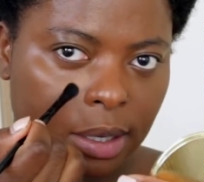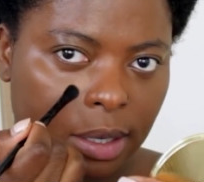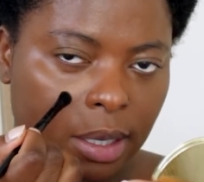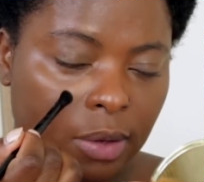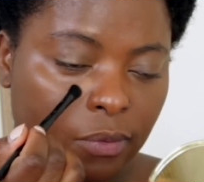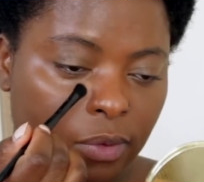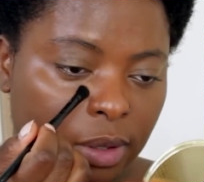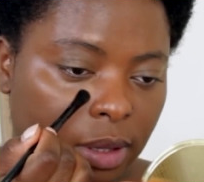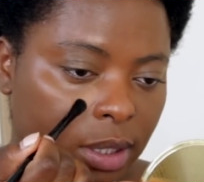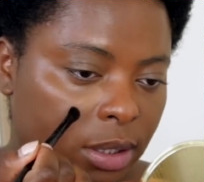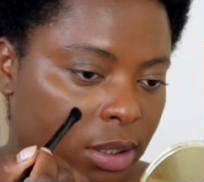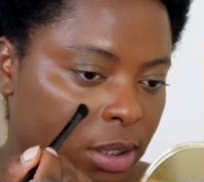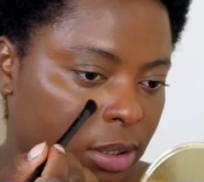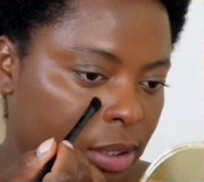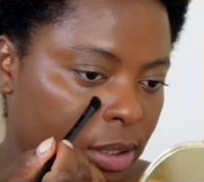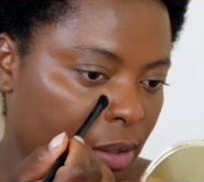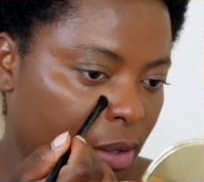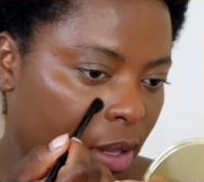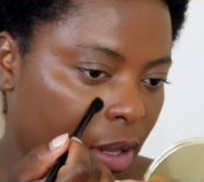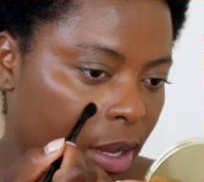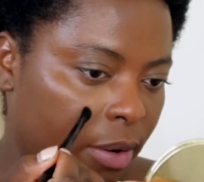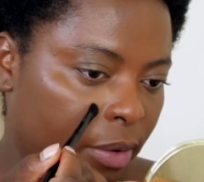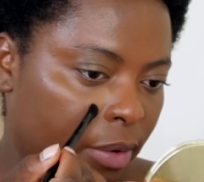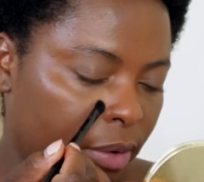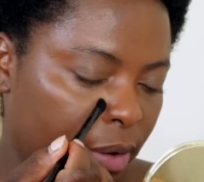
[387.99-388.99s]
Even this is a
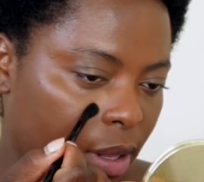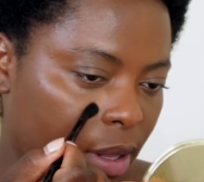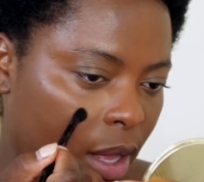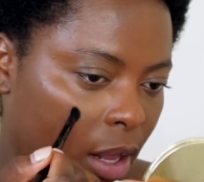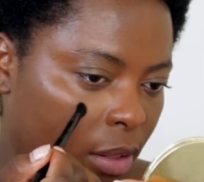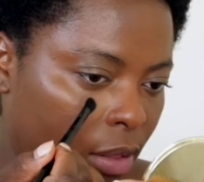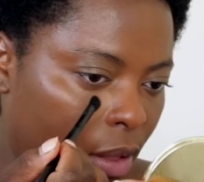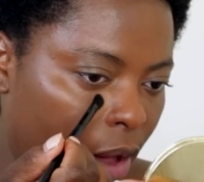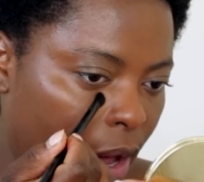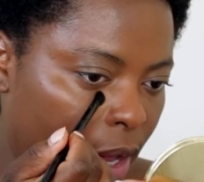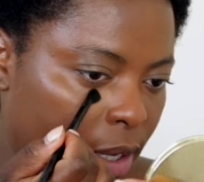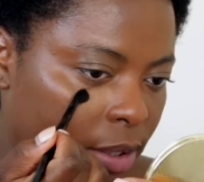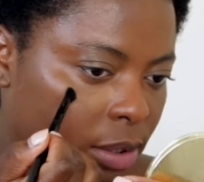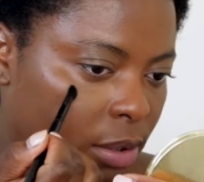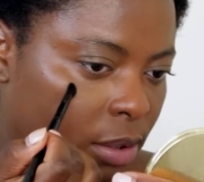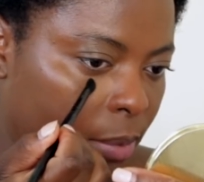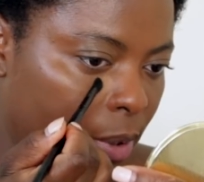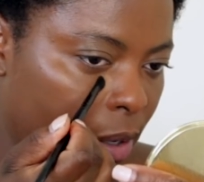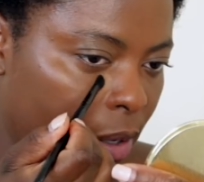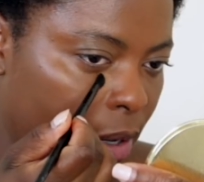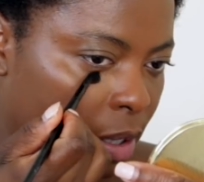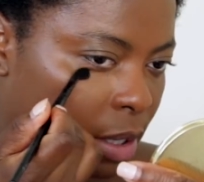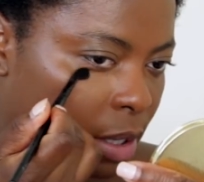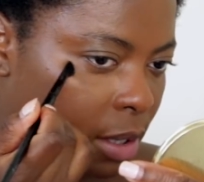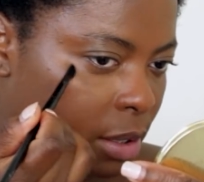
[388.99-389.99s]
lot to be
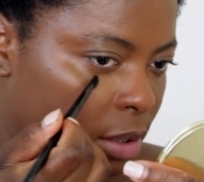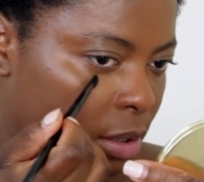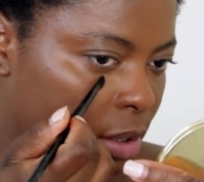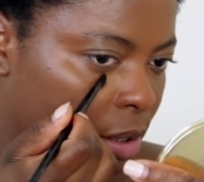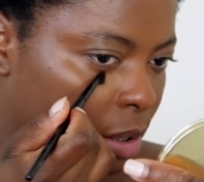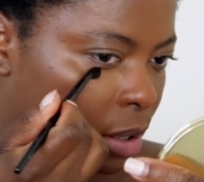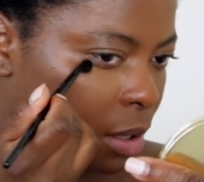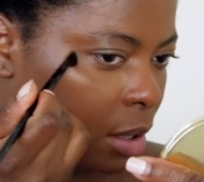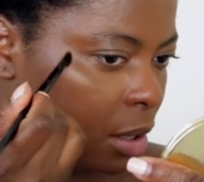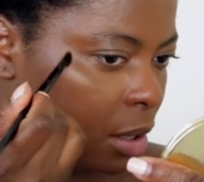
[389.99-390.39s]
honest.